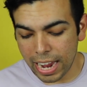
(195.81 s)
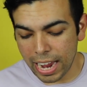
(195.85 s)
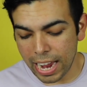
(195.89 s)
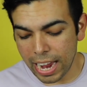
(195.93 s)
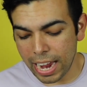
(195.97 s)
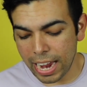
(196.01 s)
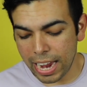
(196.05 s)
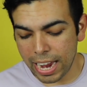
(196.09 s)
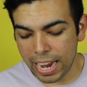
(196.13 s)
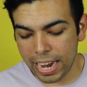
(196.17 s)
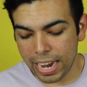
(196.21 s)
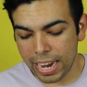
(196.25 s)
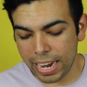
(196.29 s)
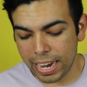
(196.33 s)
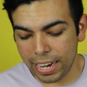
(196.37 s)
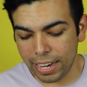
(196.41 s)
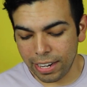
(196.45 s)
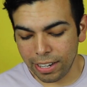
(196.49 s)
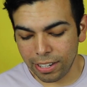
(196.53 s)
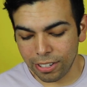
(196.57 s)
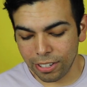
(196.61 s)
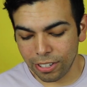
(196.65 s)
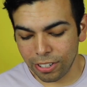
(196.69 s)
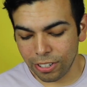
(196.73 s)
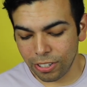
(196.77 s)

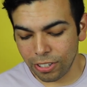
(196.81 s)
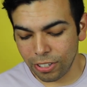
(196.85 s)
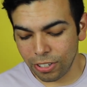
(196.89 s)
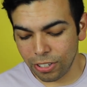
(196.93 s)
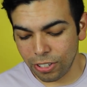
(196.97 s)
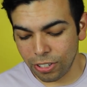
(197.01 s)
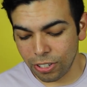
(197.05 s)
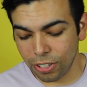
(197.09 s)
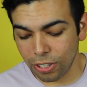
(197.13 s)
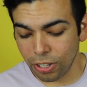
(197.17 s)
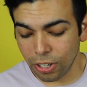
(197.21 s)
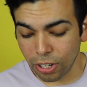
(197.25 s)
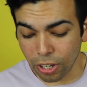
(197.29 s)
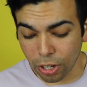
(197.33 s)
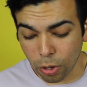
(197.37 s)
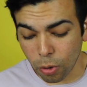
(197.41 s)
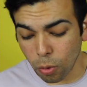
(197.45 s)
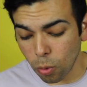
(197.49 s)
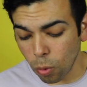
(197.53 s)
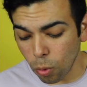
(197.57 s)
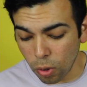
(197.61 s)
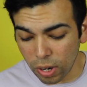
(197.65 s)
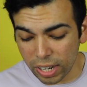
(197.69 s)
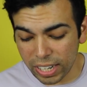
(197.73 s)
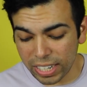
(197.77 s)
a
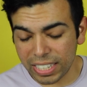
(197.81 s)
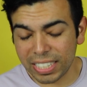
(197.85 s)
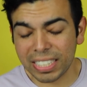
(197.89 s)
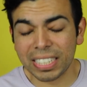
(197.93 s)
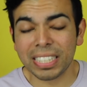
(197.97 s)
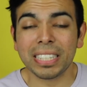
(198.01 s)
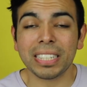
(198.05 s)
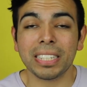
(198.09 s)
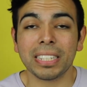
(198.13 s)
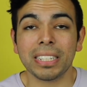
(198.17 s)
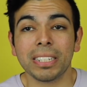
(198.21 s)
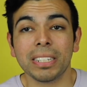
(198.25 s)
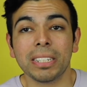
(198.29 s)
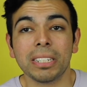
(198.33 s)
turquoise